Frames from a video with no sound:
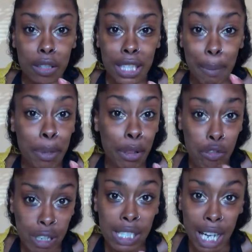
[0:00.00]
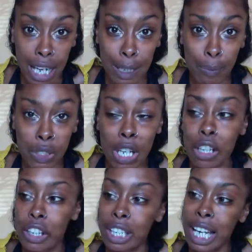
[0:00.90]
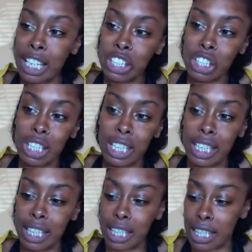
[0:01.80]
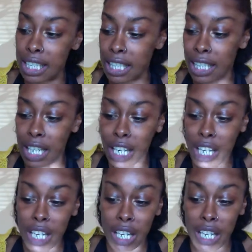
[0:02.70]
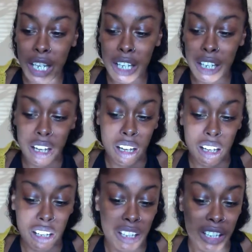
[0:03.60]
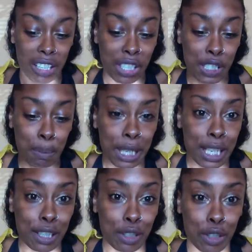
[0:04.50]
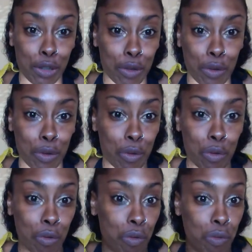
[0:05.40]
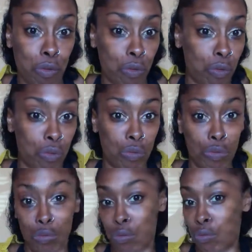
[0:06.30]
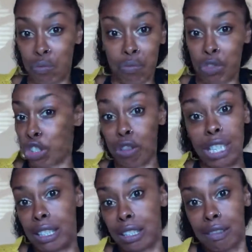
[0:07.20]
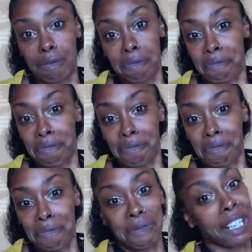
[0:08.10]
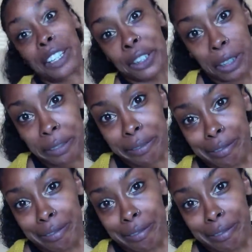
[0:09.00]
tap it 3 times, you can actually speak to the trees. I don't know.